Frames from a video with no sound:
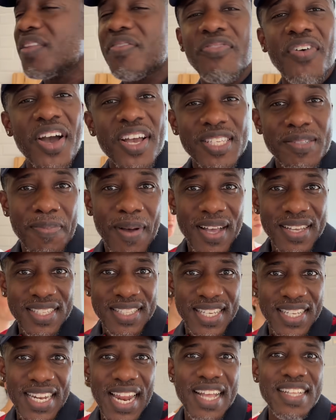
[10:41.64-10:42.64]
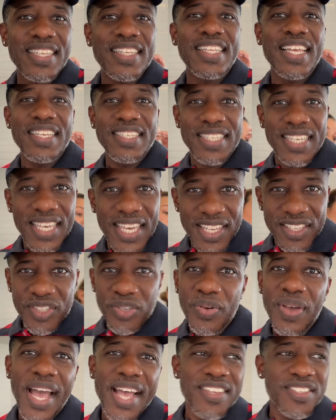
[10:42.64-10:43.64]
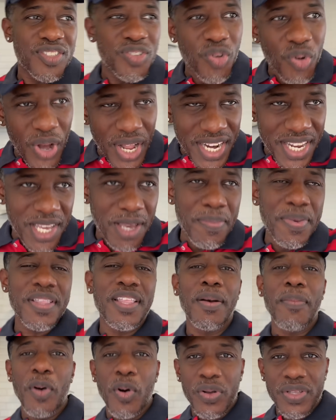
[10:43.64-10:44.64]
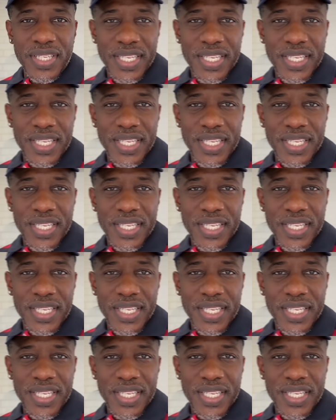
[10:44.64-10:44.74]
Voicebox Kids, Anti-Testy Kids. You guys know a little bit about it.